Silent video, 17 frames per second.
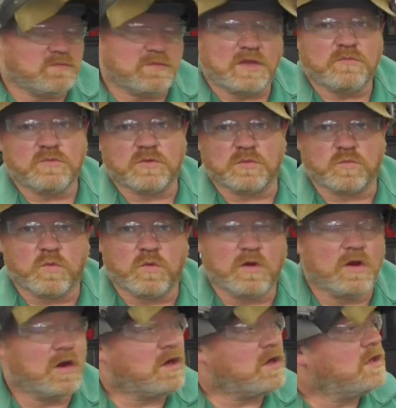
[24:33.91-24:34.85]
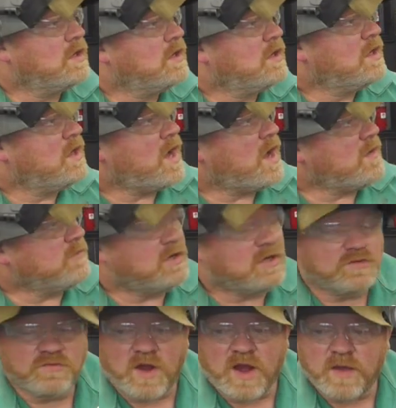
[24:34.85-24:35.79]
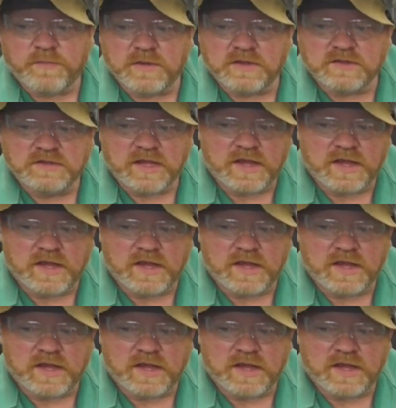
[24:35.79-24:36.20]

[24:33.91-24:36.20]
It would work. I'm going to drop it